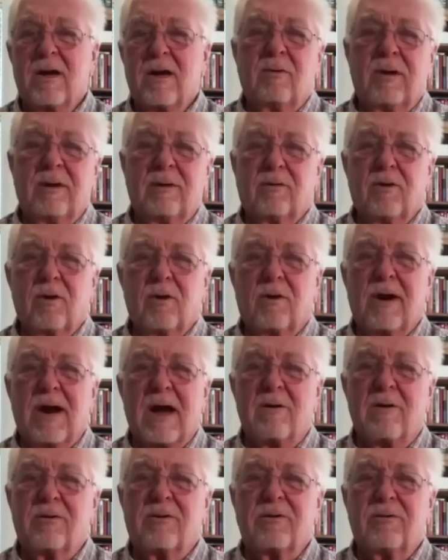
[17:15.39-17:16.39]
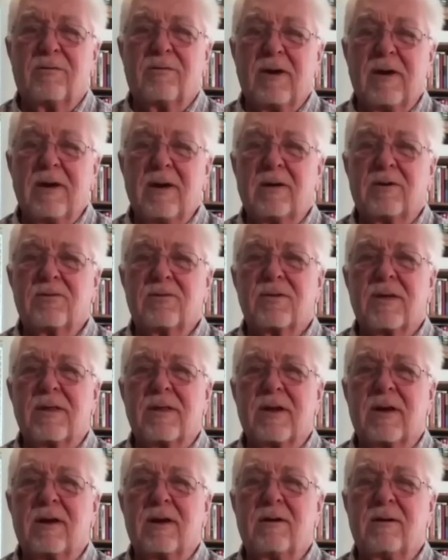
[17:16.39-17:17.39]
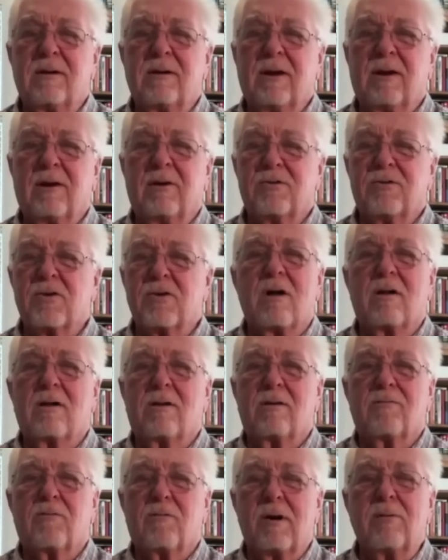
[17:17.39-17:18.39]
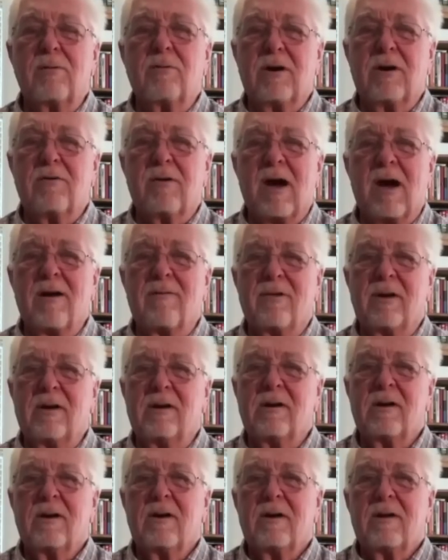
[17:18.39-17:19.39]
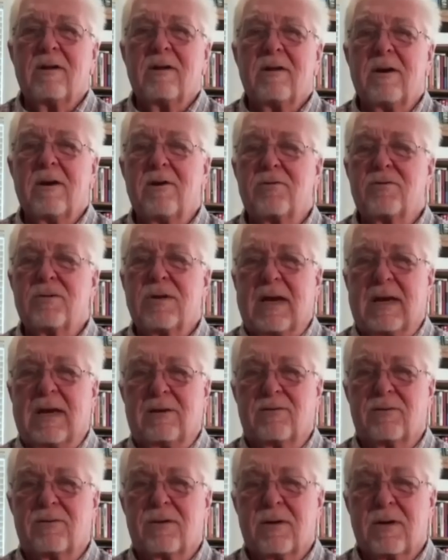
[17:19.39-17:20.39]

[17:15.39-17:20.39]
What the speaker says: We go down to Phoenix, and then, it's all freeway driving, the interstates.